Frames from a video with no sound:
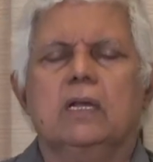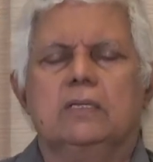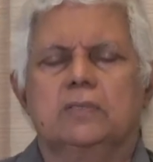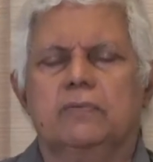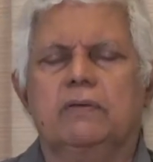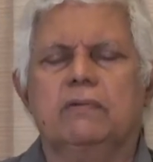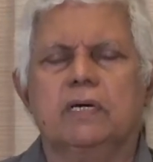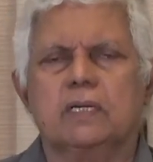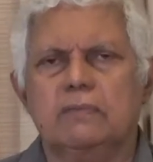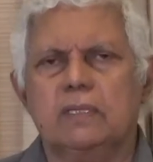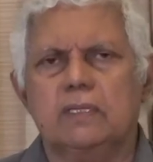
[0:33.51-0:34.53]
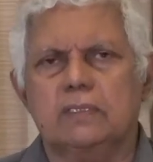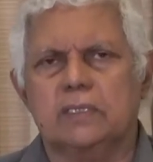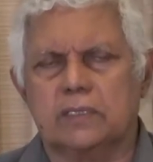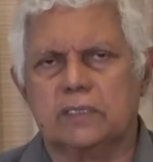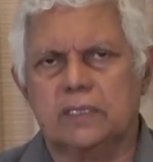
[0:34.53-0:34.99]
So we worked with this
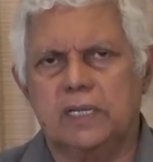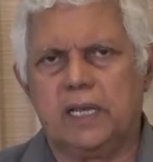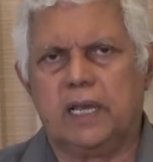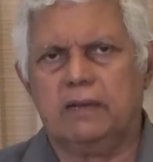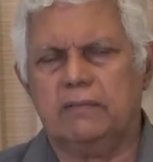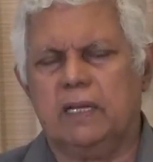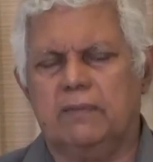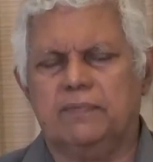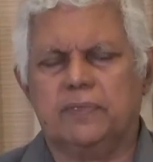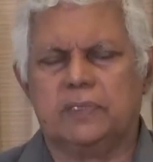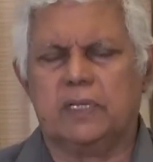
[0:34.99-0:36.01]
yesterday and we have